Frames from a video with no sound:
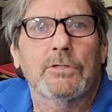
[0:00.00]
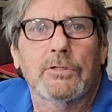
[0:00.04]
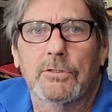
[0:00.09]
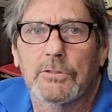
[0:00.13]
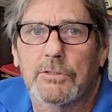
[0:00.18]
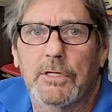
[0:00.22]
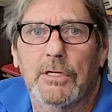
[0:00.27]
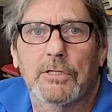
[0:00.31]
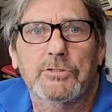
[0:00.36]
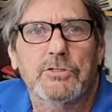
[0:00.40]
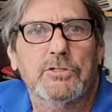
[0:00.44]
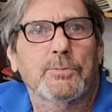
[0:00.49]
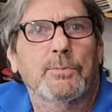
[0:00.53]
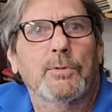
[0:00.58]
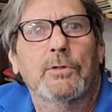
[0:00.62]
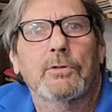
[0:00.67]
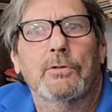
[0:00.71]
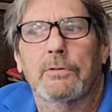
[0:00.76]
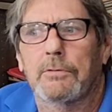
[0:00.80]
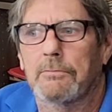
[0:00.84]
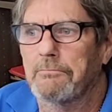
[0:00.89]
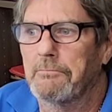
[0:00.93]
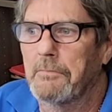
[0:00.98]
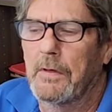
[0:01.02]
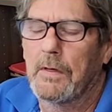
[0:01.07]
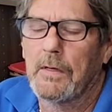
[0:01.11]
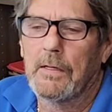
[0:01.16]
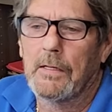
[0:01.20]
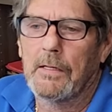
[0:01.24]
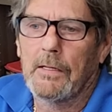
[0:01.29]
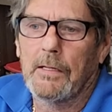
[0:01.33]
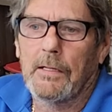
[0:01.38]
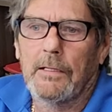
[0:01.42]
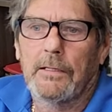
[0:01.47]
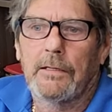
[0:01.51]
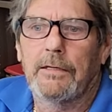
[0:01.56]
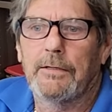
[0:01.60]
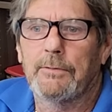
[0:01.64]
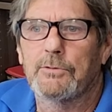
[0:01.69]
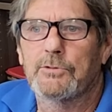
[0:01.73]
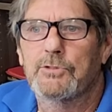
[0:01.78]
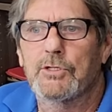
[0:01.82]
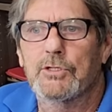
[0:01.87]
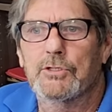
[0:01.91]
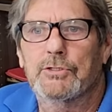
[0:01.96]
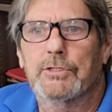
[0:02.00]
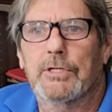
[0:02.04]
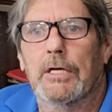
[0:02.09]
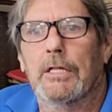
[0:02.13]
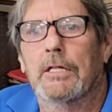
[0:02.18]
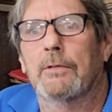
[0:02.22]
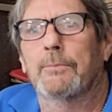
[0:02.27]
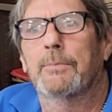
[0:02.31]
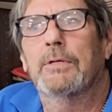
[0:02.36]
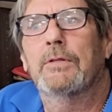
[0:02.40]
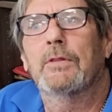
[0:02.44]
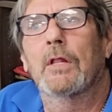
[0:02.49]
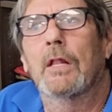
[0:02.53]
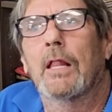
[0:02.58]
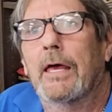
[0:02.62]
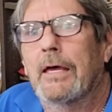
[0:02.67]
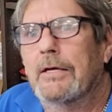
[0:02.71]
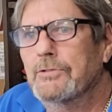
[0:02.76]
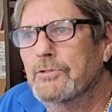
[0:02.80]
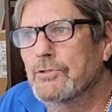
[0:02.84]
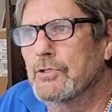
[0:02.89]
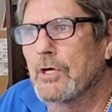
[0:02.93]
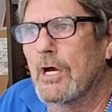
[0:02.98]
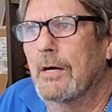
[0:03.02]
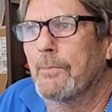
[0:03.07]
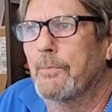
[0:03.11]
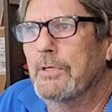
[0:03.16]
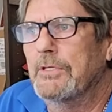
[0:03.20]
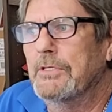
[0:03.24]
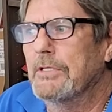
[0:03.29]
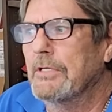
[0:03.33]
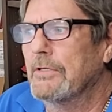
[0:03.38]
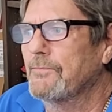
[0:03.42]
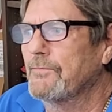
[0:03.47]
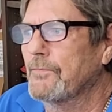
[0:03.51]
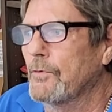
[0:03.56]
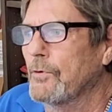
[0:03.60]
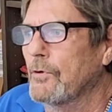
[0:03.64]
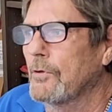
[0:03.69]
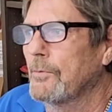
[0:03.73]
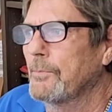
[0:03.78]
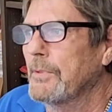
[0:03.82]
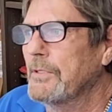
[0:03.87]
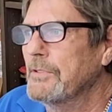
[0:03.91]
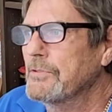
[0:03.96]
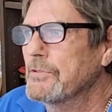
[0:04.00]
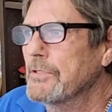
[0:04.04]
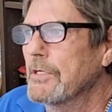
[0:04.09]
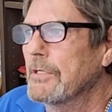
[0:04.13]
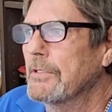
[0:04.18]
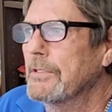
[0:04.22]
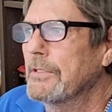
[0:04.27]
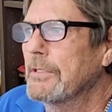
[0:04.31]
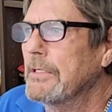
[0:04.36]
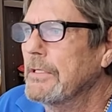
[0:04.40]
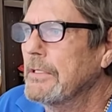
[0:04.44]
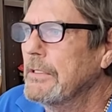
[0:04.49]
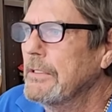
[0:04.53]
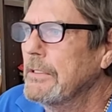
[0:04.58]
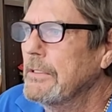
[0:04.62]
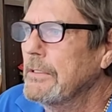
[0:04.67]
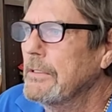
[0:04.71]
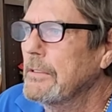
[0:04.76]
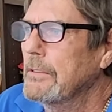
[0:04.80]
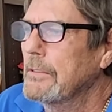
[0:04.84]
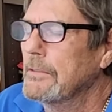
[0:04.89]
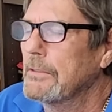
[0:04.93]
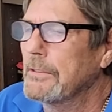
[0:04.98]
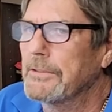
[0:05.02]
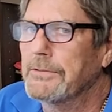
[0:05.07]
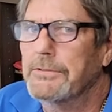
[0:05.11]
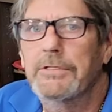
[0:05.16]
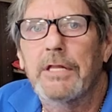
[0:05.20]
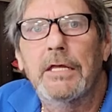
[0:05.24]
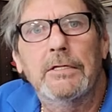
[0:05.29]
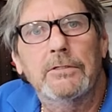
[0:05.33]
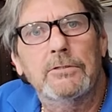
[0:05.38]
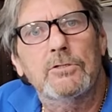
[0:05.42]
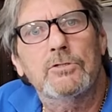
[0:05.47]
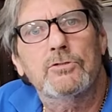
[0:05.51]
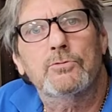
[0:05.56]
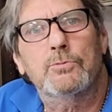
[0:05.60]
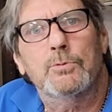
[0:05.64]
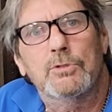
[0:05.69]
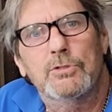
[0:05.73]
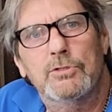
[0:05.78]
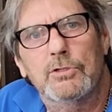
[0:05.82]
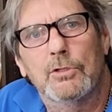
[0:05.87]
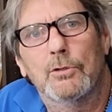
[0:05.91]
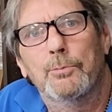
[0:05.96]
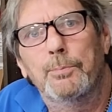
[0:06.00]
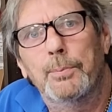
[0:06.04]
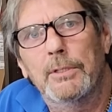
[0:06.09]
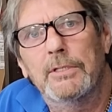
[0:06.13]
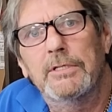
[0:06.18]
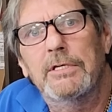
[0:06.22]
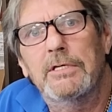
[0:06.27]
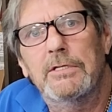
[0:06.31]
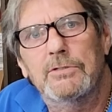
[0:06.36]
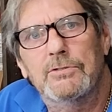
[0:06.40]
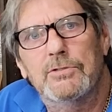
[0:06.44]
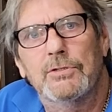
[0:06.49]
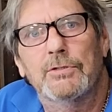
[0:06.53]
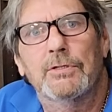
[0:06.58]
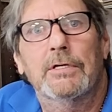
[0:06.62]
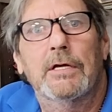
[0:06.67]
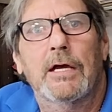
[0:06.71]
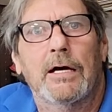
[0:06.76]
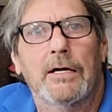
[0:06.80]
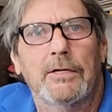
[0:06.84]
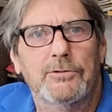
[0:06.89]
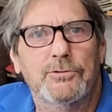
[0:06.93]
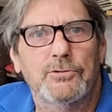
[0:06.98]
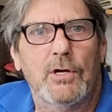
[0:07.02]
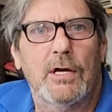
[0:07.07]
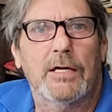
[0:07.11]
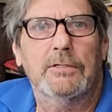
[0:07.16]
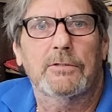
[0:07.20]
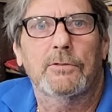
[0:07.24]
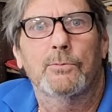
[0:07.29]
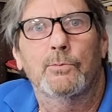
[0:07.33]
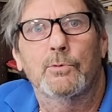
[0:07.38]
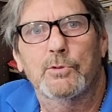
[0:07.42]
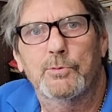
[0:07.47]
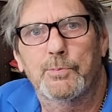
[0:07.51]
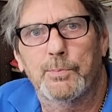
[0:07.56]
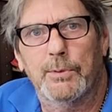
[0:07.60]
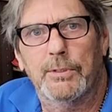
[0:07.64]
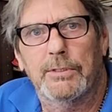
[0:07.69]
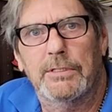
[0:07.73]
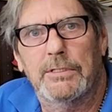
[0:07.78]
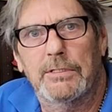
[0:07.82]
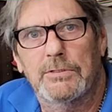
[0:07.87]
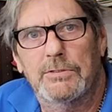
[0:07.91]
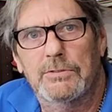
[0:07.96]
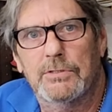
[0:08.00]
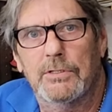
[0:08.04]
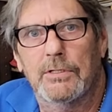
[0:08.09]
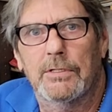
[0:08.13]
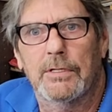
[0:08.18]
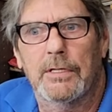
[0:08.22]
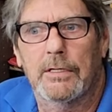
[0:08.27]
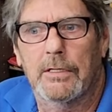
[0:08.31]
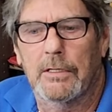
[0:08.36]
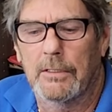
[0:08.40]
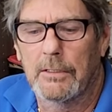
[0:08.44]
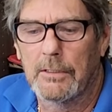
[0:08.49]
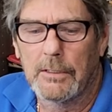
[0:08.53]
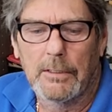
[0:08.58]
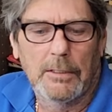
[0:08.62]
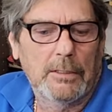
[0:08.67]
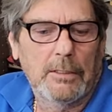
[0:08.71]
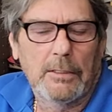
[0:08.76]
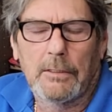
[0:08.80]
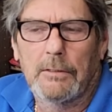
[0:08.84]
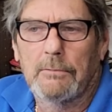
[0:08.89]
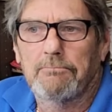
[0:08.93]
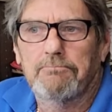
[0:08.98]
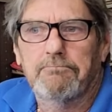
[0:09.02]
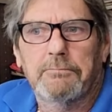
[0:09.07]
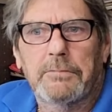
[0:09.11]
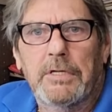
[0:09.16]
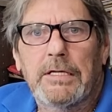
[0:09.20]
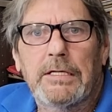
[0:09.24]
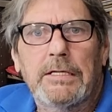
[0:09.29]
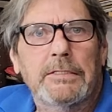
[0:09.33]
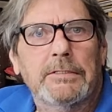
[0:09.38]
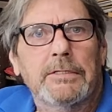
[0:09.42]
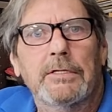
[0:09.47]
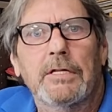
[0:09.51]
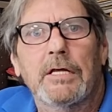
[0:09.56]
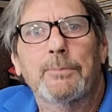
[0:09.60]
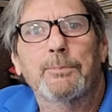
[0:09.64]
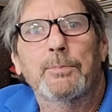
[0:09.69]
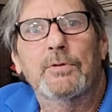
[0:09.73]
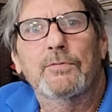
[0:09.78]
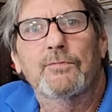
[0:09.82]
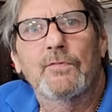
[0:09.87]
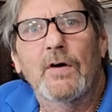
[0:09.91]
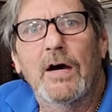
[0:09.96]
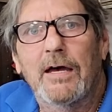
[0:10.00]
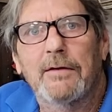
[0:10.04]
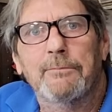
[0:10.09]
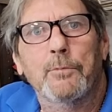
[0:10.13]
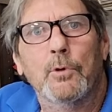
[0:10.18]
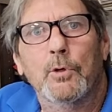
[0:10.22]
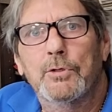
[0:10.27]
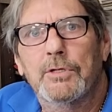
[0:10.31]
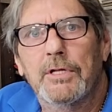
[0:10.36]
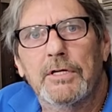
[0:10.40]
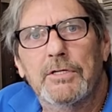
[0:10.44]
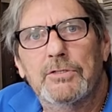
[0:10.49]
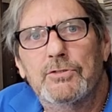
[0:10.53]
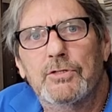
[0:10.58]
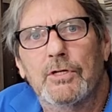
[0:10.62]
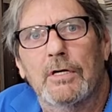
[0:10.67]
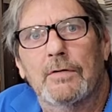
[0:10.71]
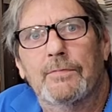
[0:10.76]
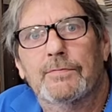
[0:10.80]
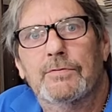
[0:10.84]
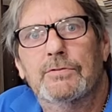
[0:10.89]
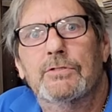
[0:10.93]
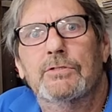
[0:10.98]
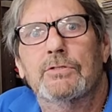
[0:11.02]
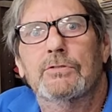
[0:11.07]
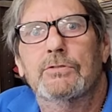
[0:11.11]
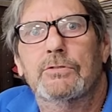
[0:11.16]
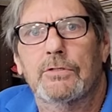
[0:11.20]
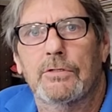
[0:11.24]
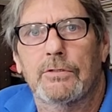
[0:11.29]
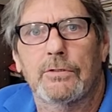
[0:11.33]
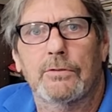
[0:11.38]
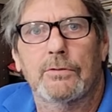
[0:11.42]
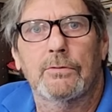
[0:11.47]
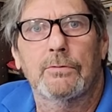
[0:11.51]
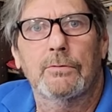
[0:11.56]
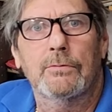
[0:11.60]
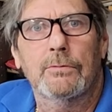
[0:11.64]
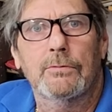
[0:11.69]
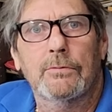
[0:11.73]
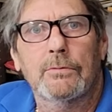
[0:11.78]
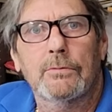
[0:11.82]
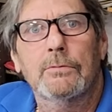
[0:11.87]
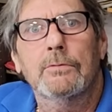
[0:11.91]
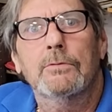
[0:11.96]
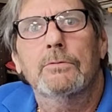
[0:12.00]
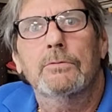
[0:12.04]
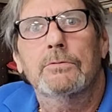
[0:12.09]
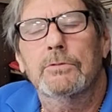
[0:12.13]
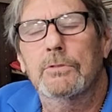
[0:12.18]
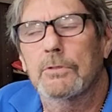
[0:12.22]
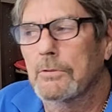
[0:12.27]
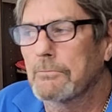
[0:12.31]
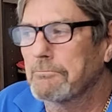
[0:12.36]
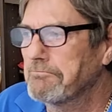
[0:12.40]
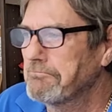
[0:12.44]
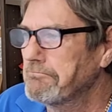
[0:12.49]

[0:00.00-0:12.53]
a good customer, and he was just telling me the last job we did for him, he said the dentist was so pleased and the contractor was pleased, and he ended up with 5 more dentist offices to do. So